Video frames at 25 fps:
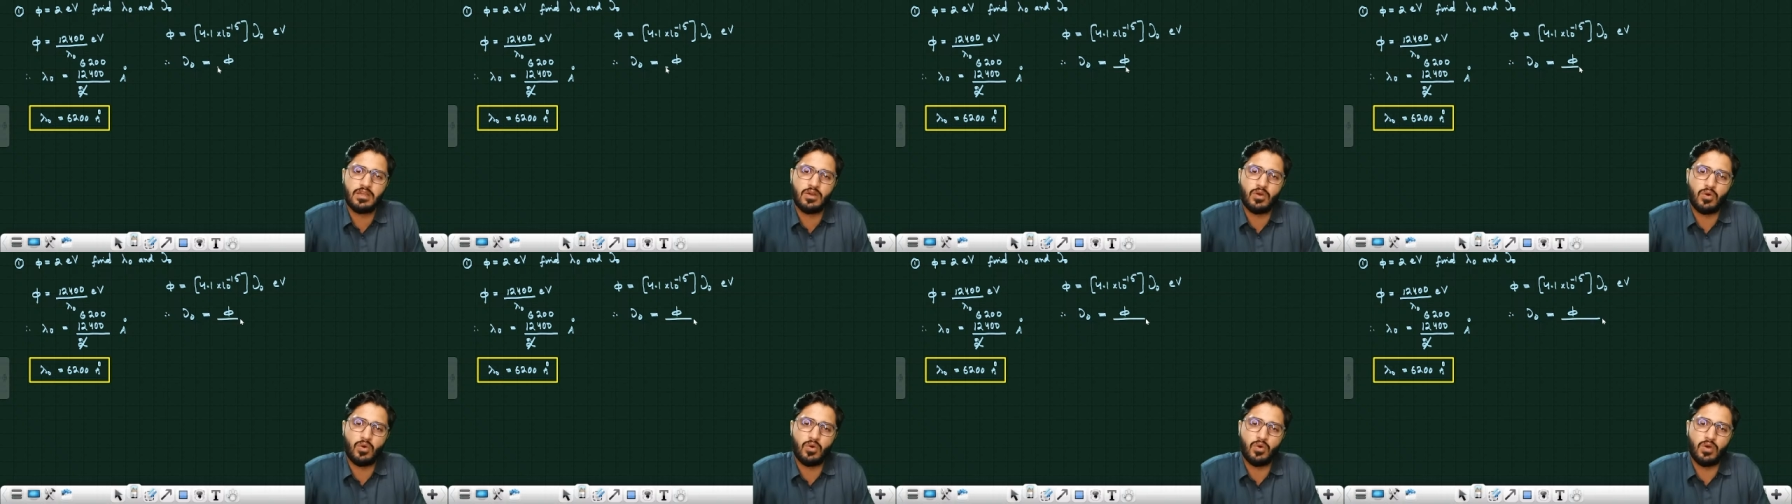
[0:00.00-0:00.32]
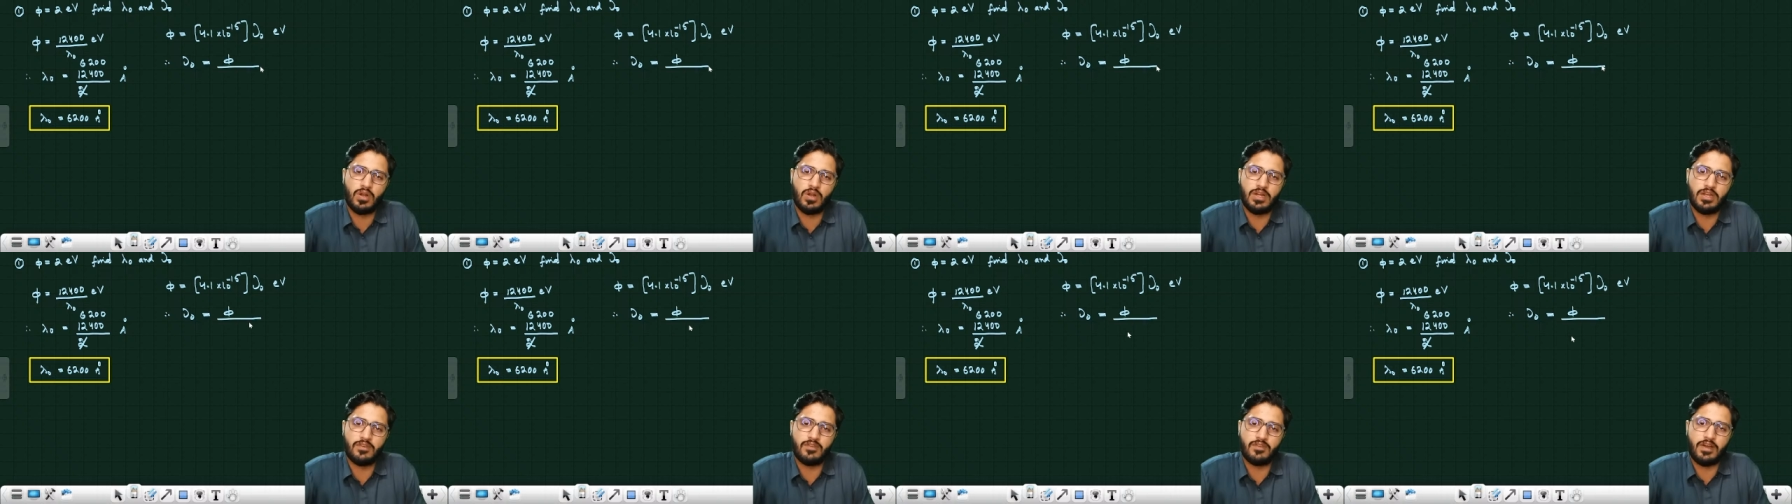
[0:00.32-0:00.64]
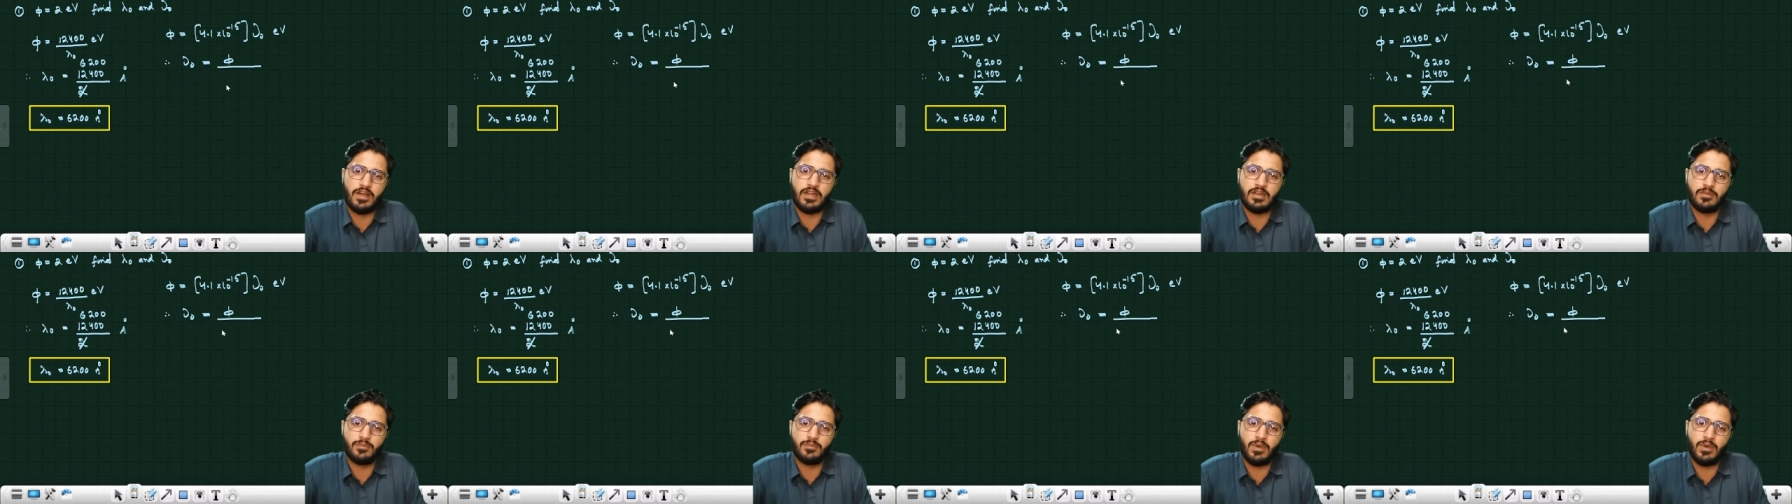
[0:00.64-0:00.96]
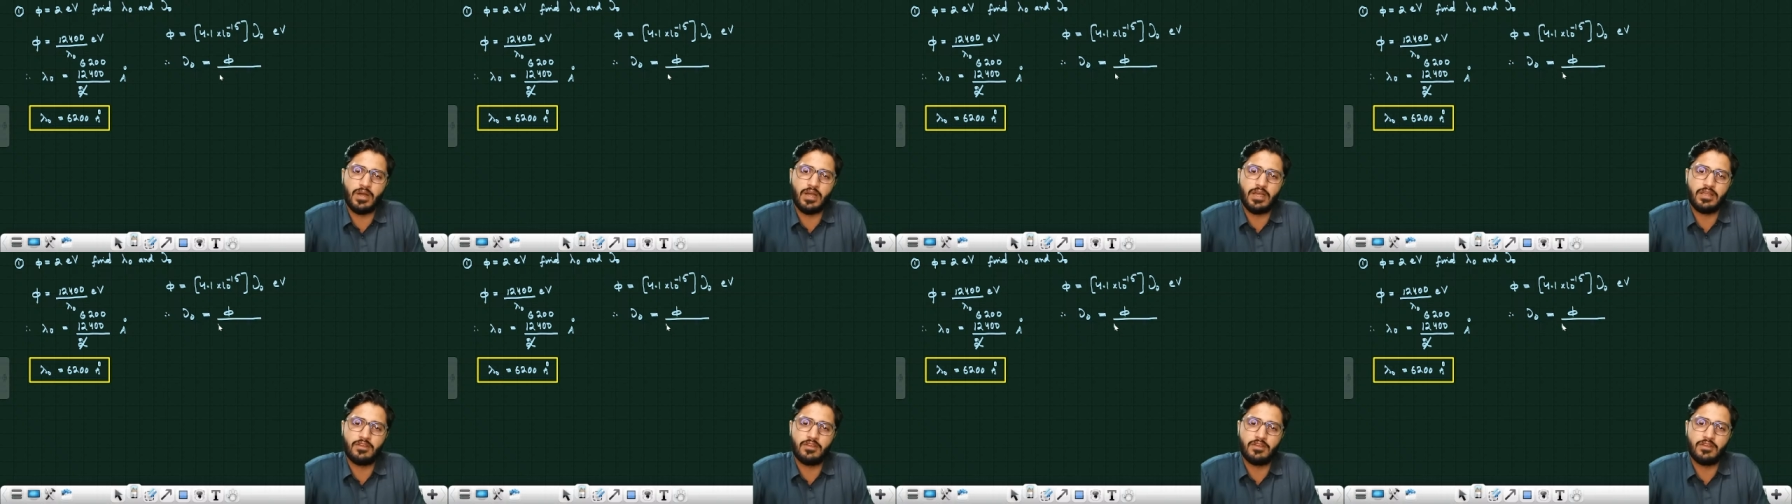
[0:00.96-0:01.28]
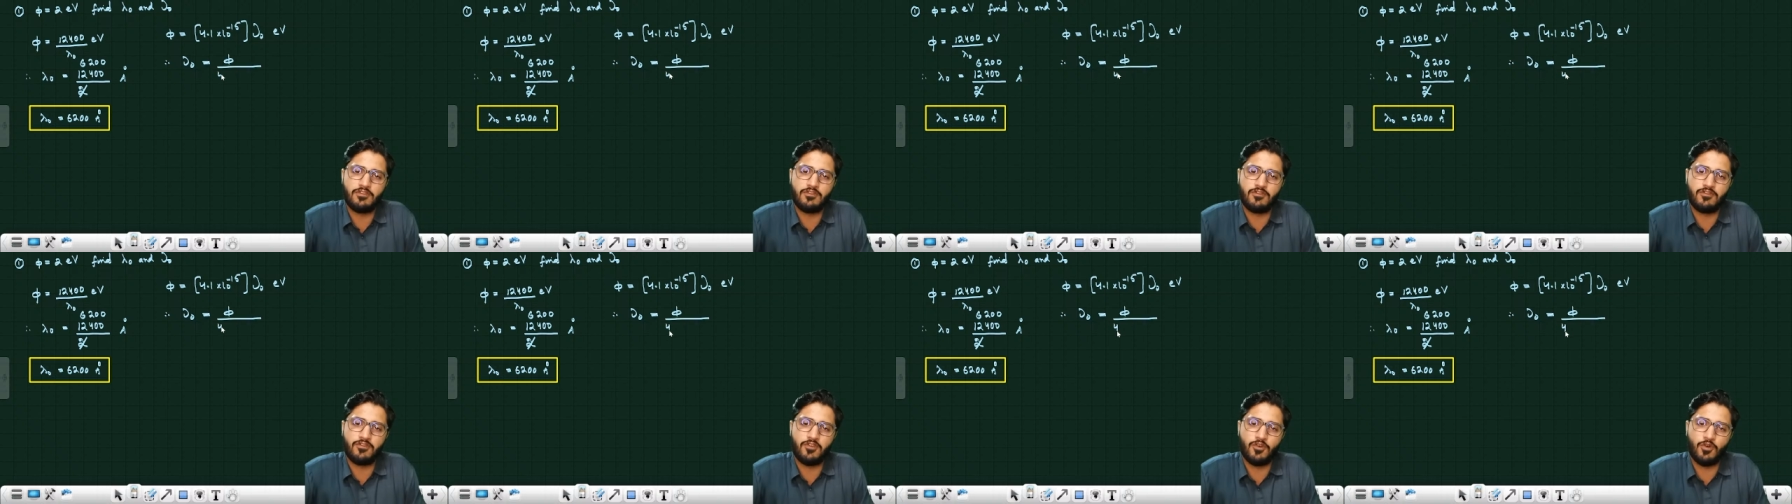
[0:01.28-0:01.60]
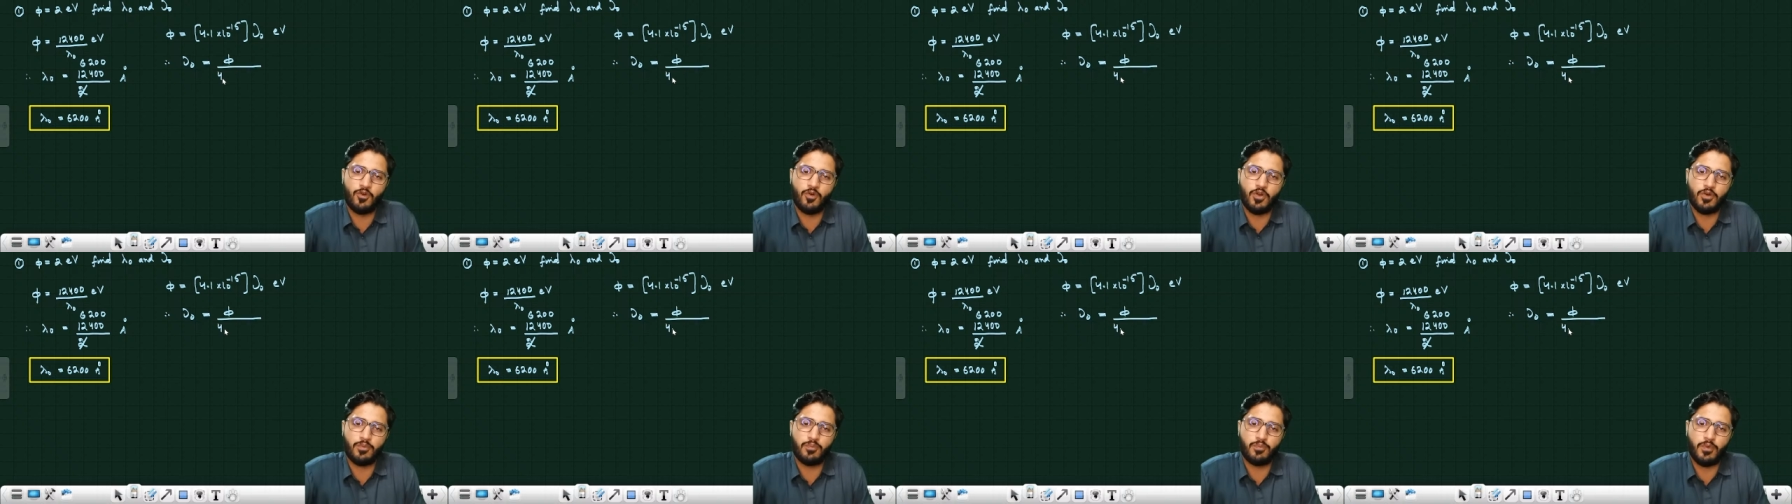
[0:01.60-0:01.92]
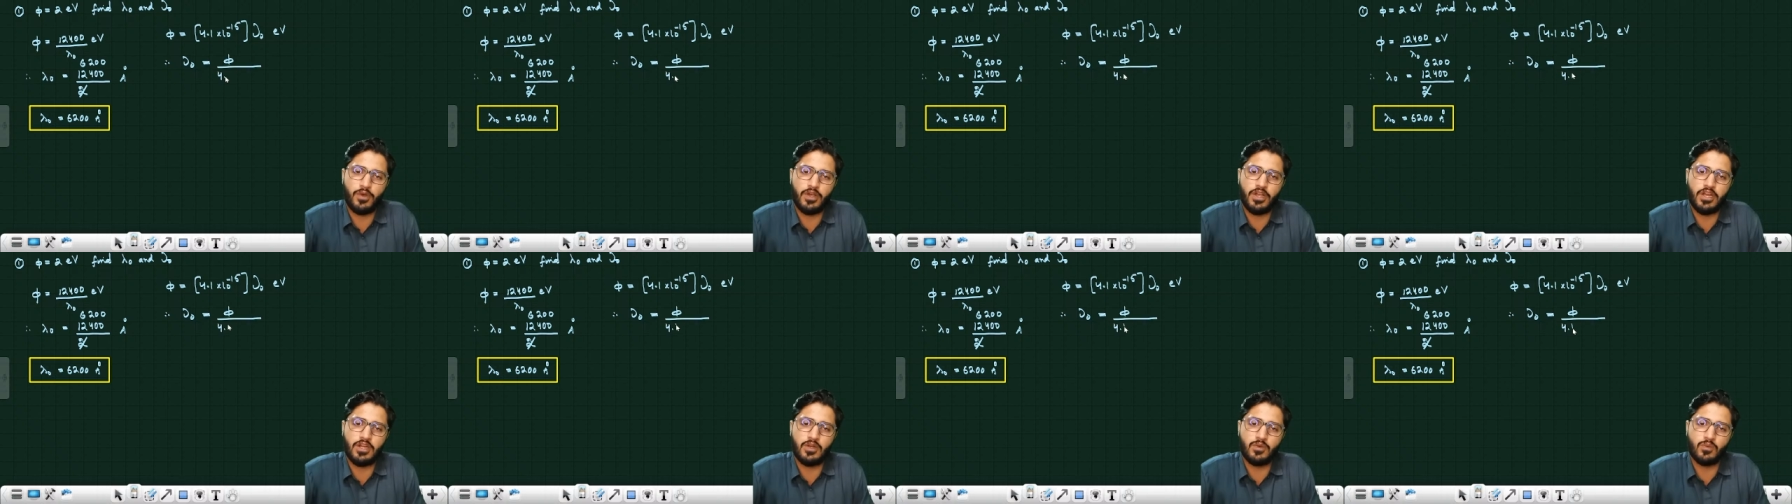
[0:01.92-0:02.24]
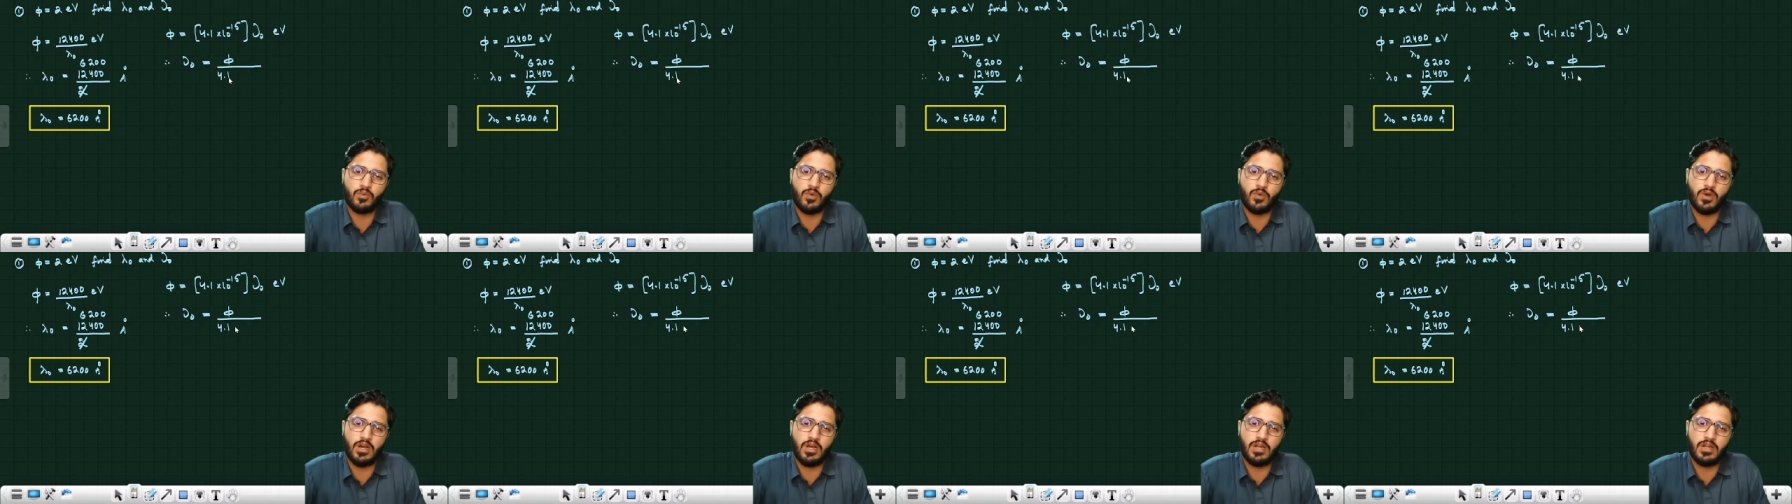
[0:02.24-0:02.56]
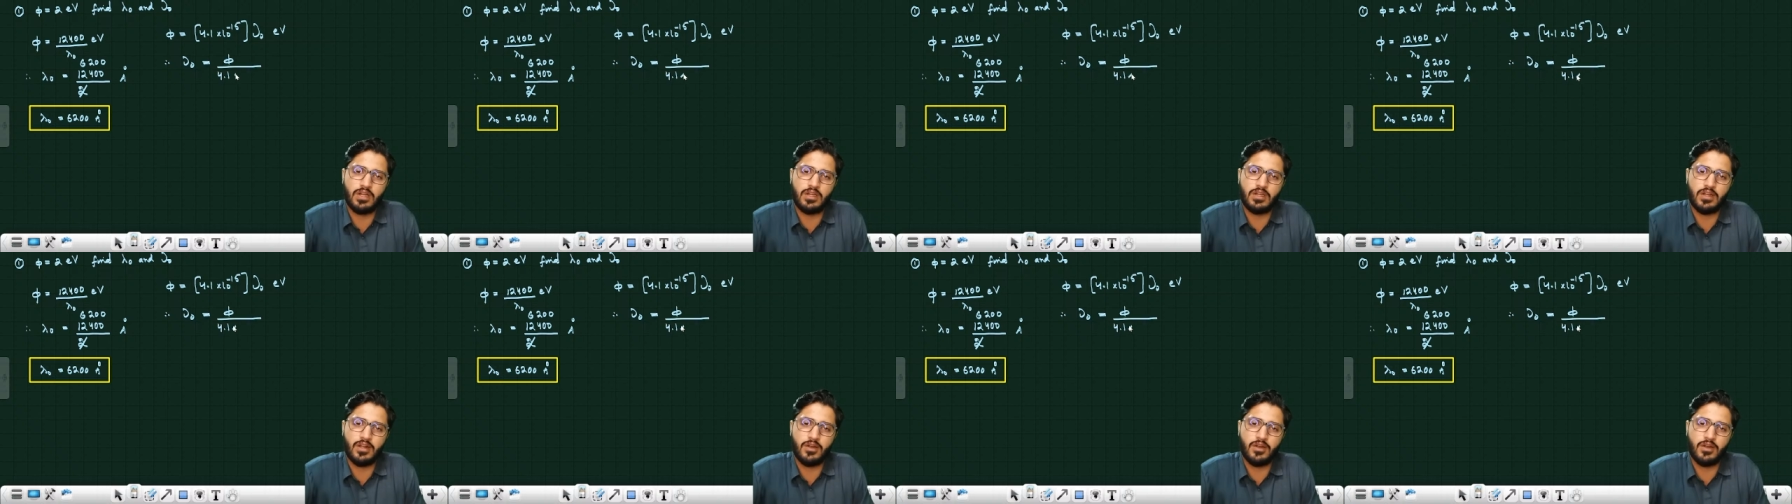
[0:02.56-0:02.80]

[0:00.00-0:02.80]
whole divided by 4.1